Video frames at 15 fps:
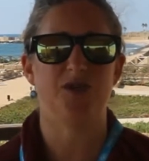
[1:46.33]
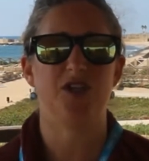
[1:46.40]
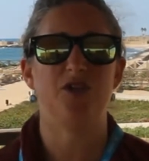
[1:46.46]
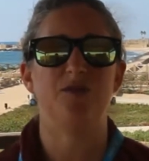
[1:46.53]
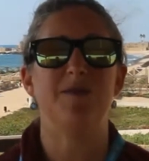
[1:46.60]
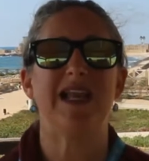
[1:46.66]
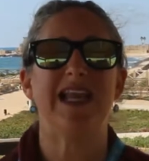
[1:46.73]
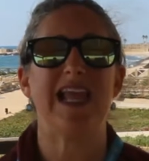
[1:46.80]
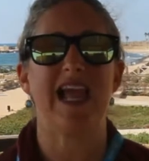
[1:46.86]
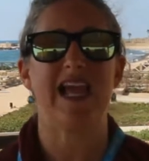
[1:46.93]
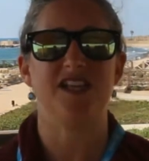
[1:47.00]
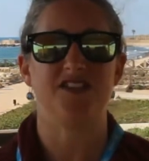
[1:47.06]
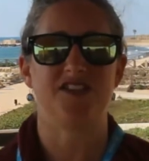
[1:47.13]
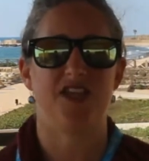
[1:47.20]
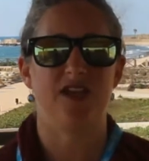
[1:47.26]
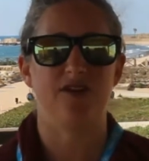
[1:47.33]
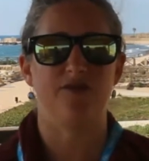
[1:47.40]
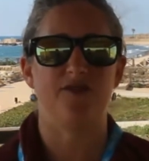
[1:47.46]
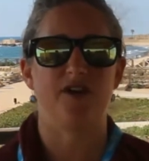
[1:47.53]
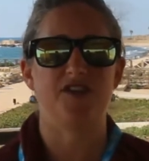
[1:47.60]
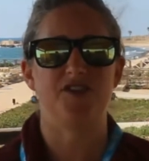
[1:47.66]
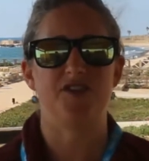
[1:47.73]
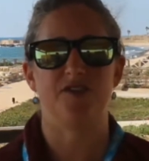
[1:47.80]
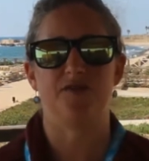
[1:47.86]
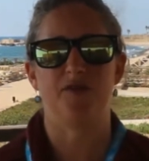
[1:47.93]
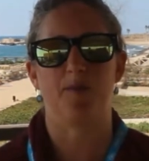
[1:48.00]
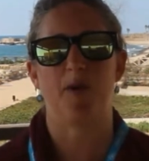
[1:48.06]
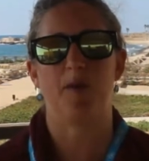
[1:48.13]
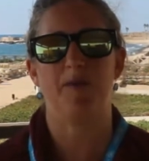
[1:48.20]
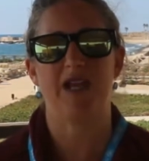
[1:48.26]
humiliate in front of the
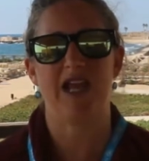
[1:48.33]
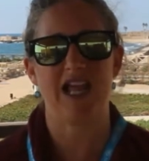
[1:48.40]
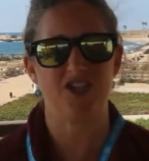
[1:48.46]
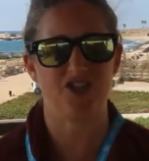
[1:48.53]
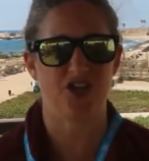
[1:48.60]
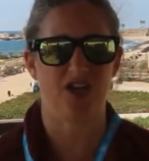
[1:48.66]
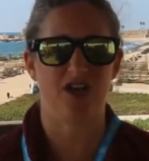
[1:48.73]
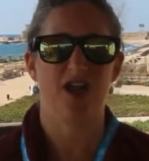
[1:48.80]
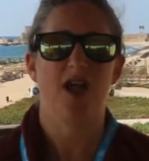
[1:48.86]
population.